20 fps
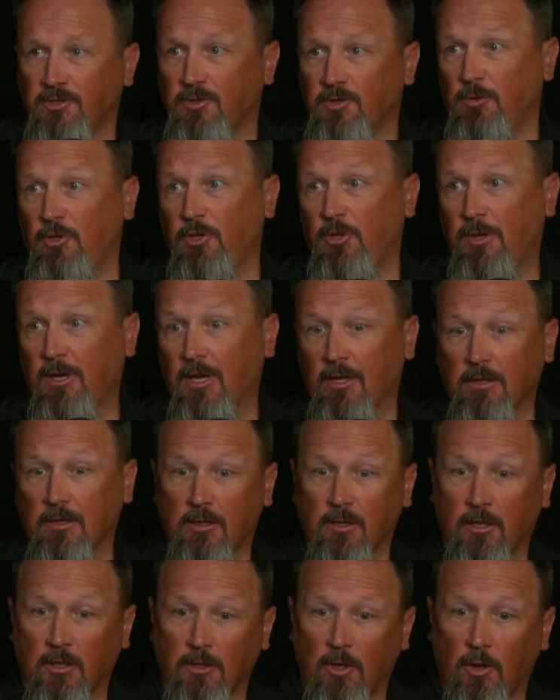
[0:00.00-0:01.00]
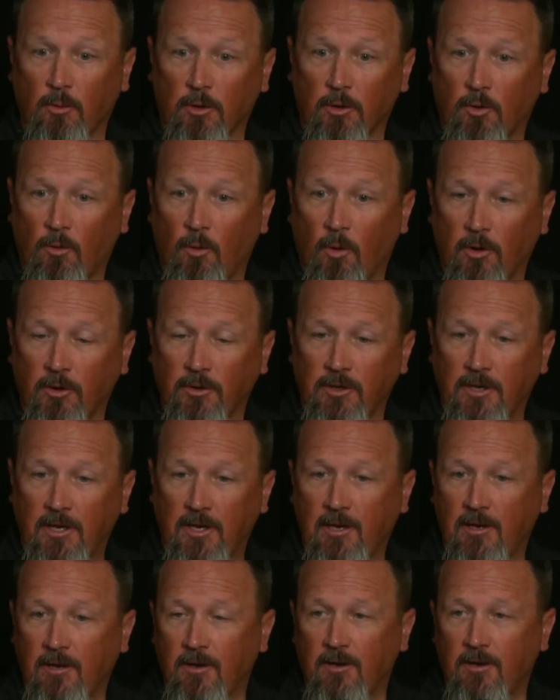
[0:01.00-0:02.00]
So when you get a lower
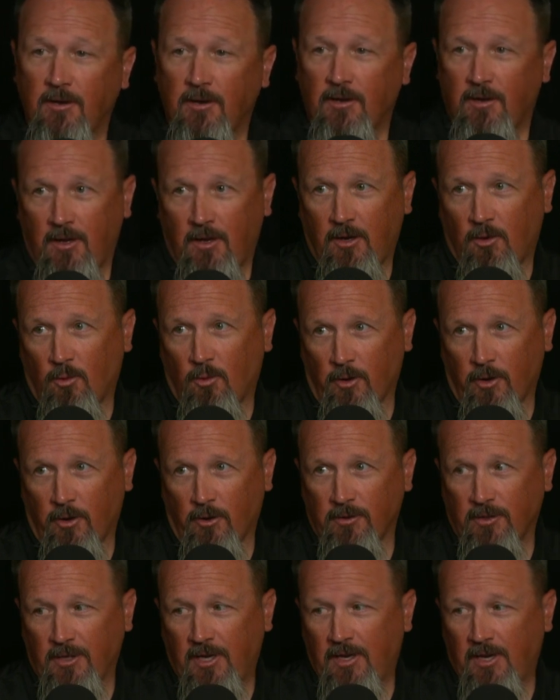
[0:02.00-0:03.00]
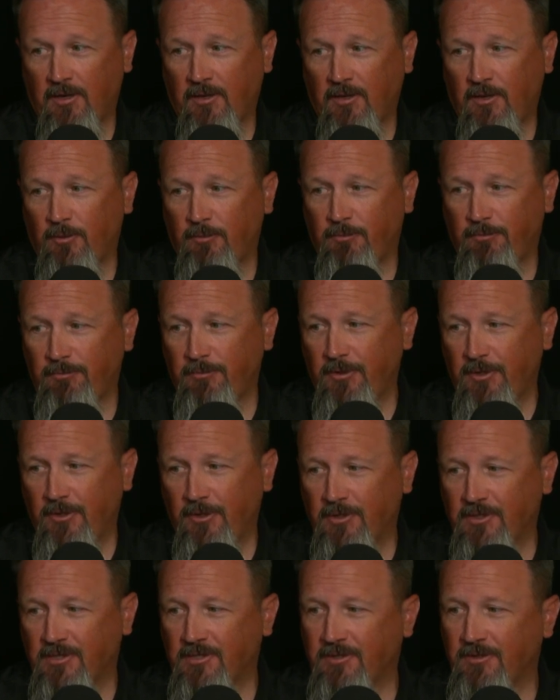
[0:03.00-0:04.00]
quality inquiry or lead, and you
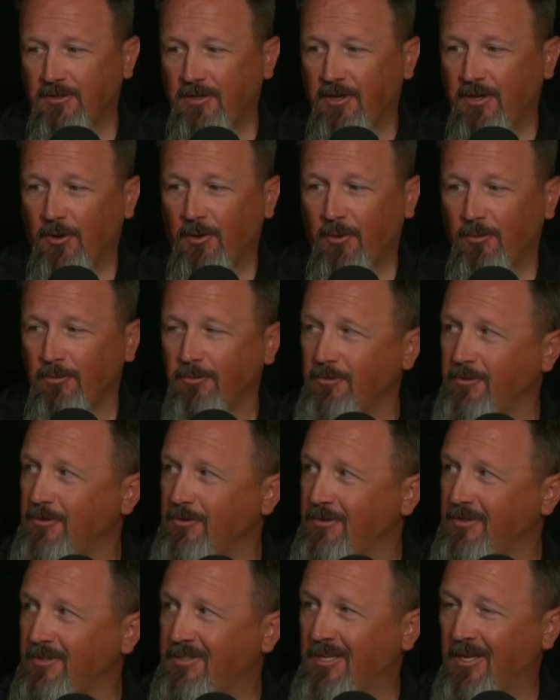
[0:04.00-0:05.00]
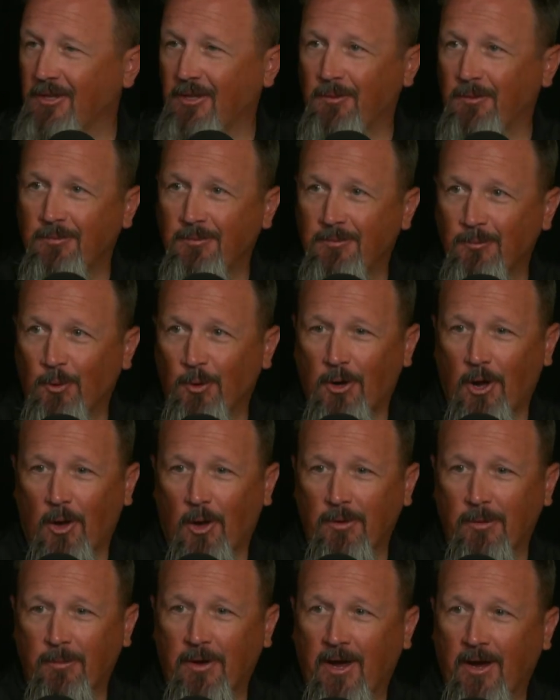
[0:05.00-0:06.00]
just, tell them, well, call
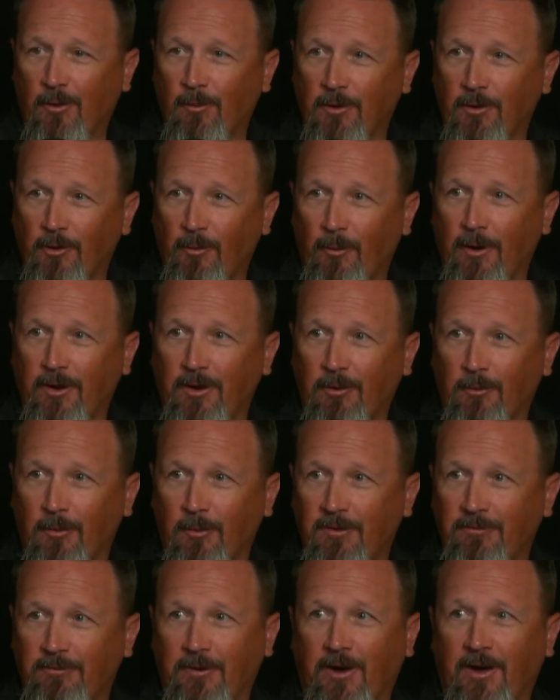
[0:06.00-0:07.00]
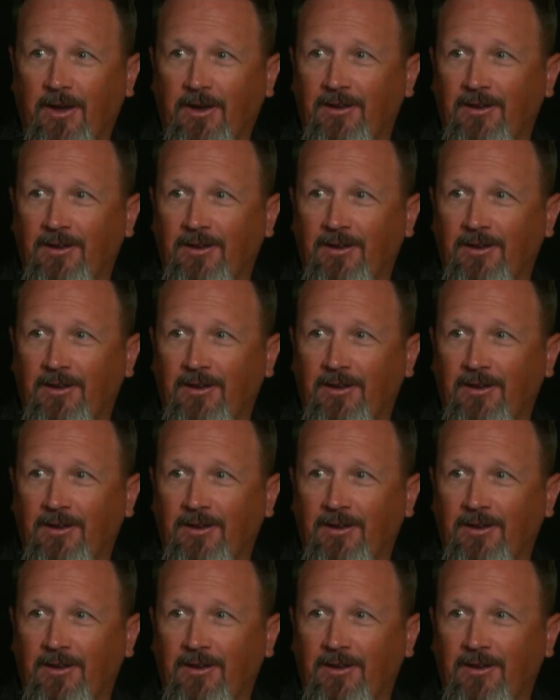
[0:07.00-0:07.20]
me back when you're ready to refi,